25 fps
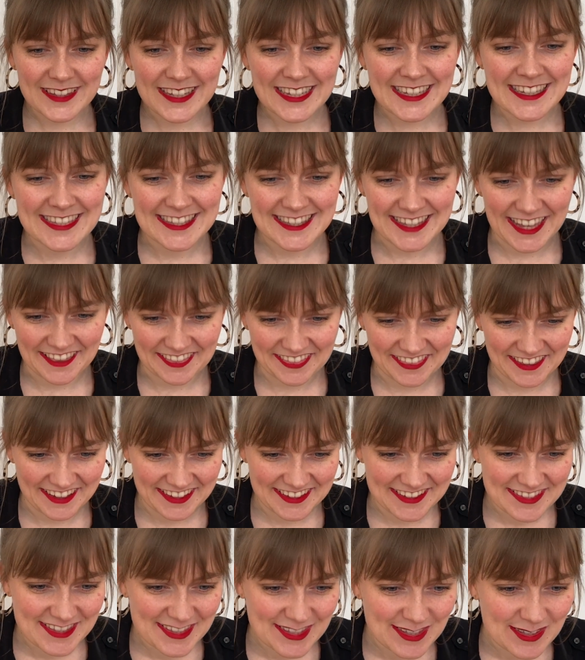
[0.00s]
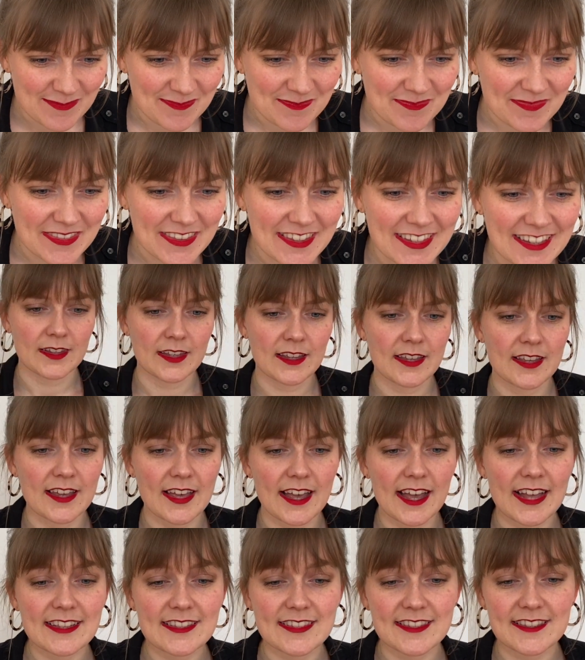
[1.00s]
said this:
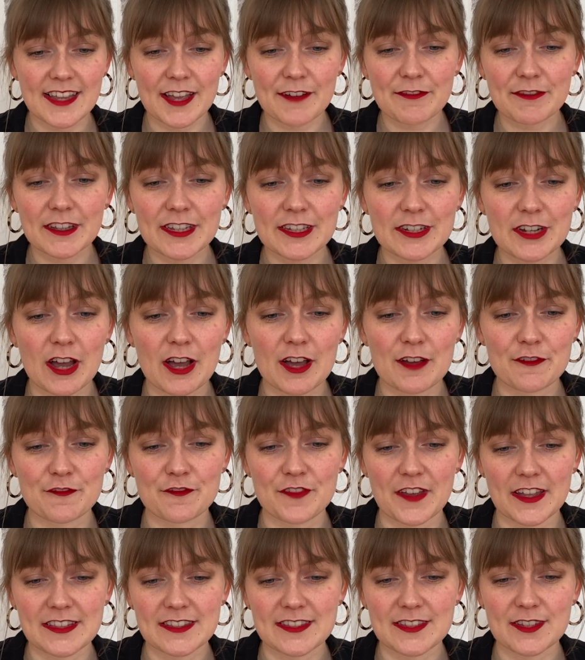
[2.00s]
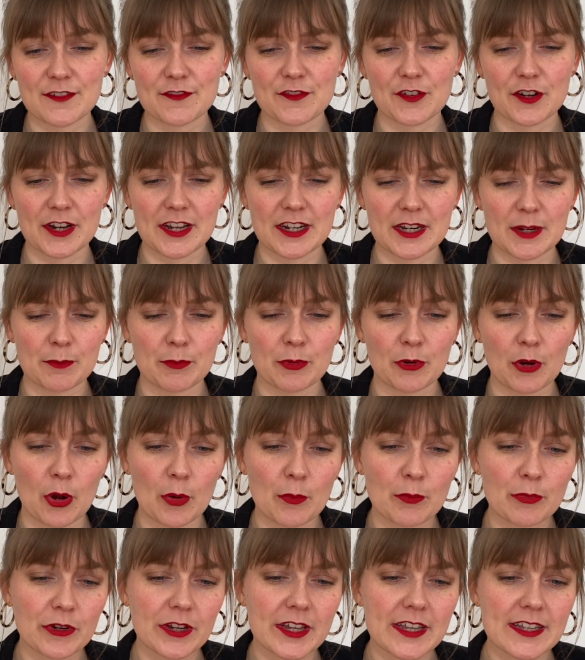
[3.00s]
"It's definitely not offensive or
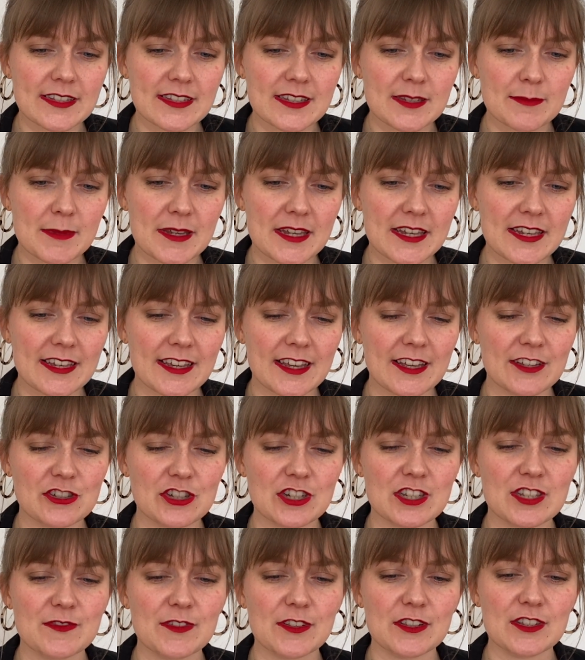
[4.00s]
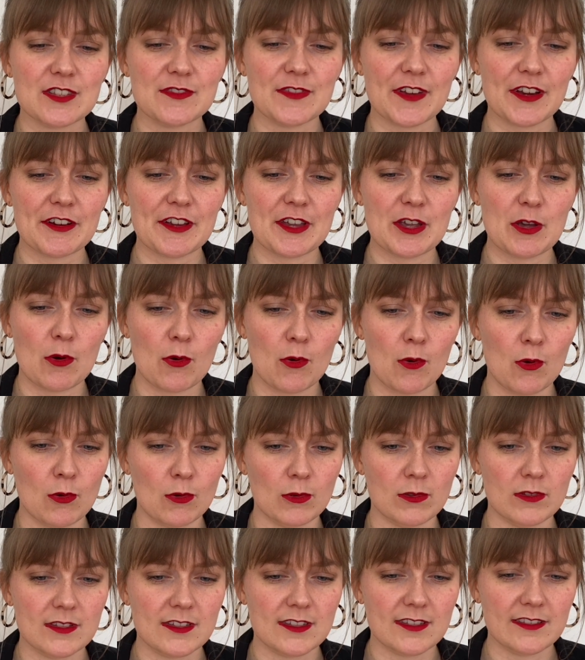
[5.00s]
inappropriate to me, it just feels very
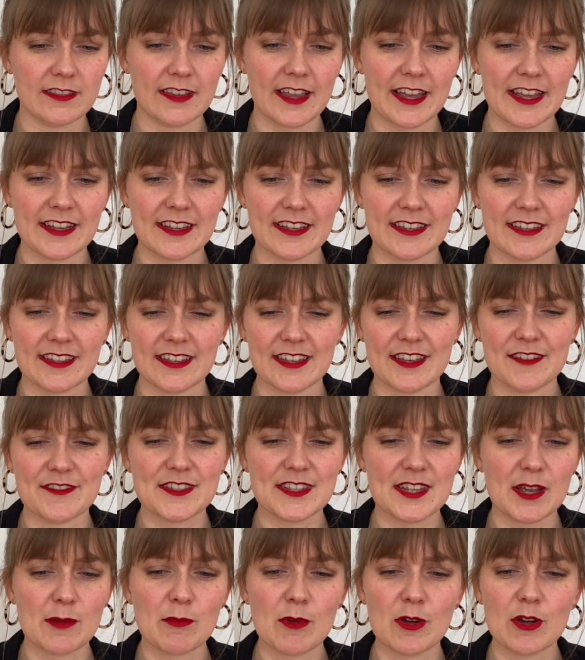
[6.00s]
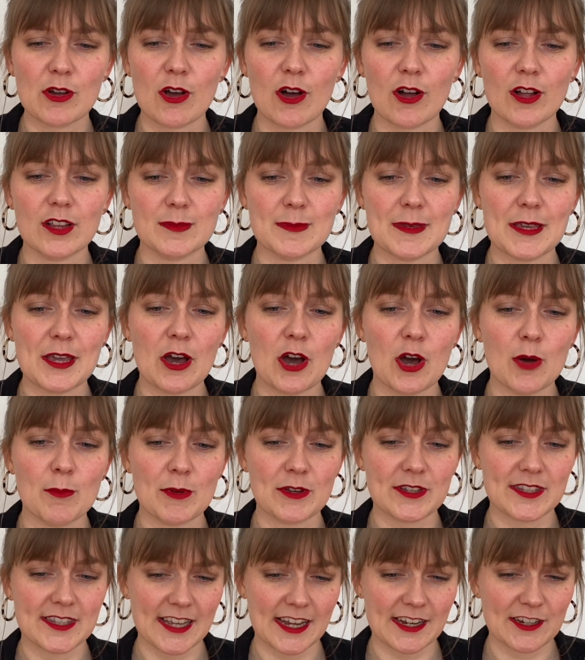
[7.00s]
old. Like if someone called me
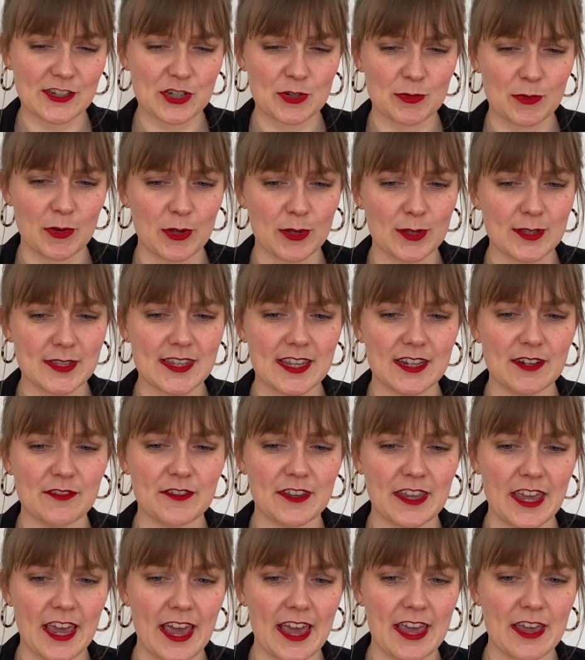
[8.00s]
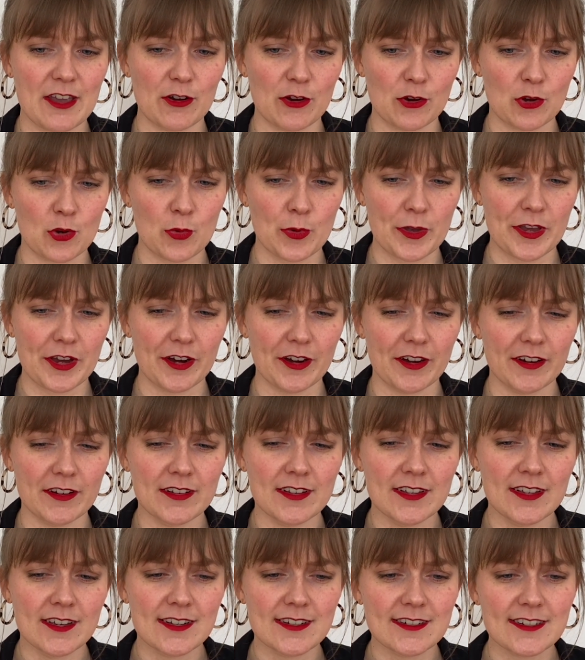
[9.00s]
homosexual instead of gay or queer.
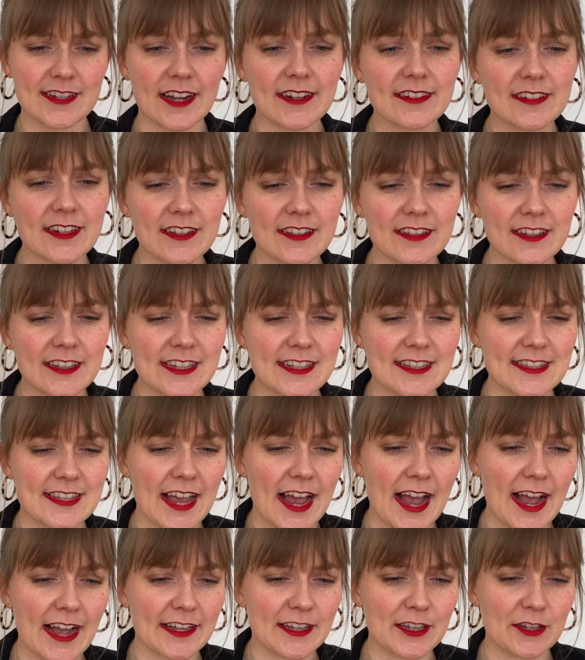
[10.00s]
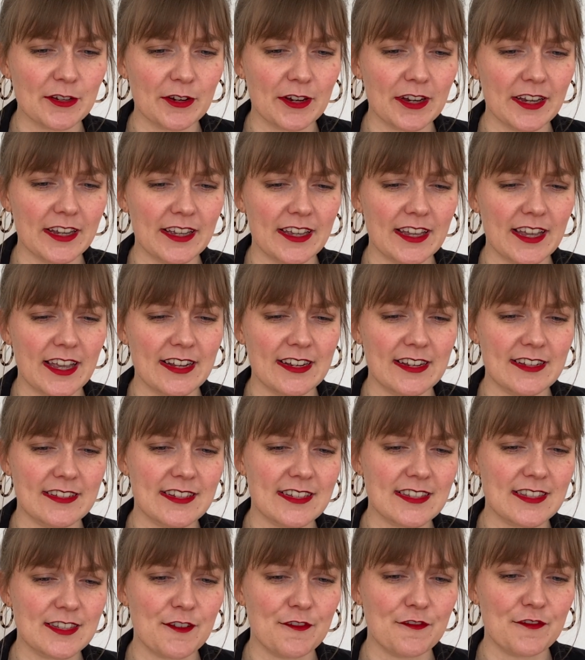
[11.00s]
Technically it's accurate and it
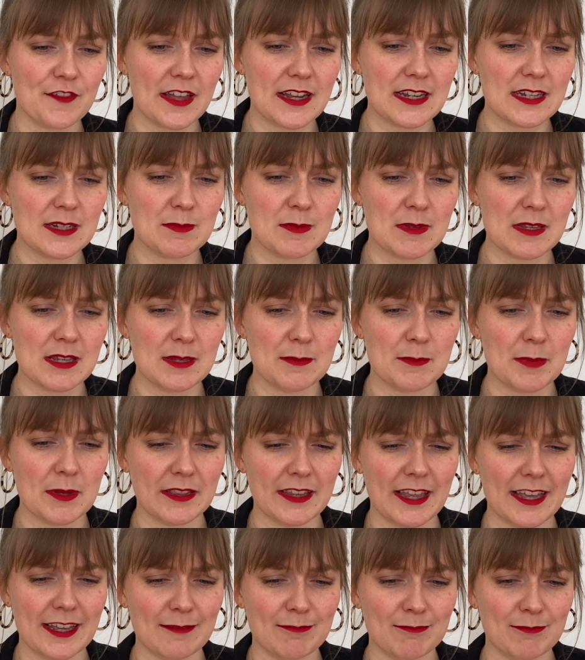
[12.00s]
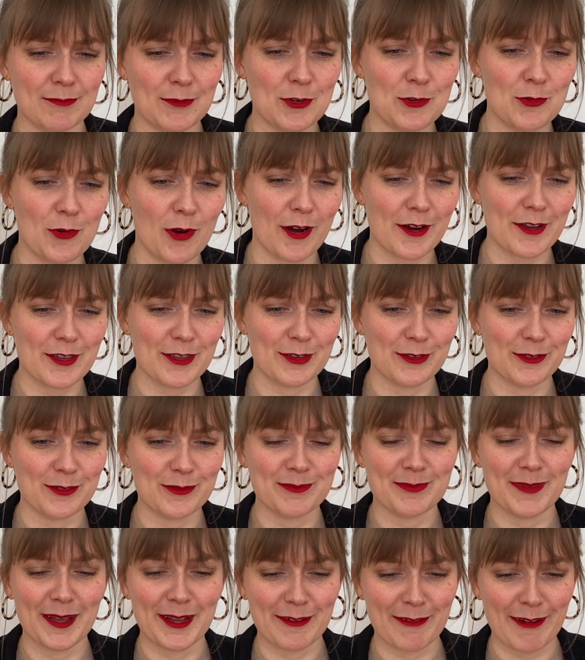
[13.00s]
doesn't offend me, but like, who are you,
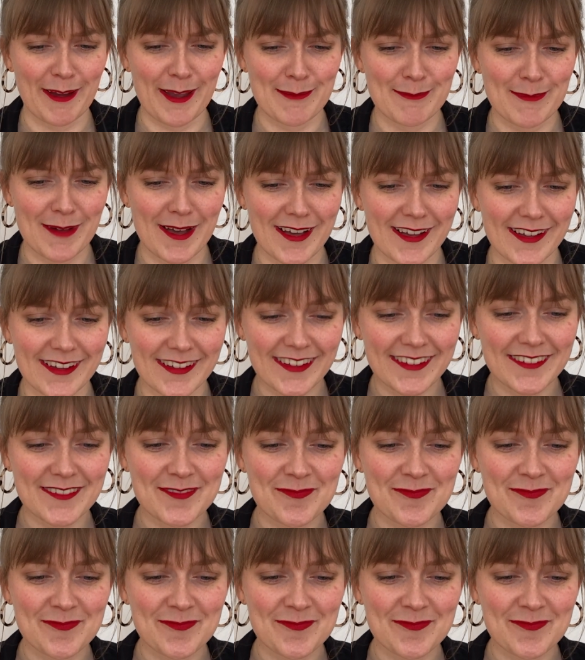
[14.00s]
my grandma?"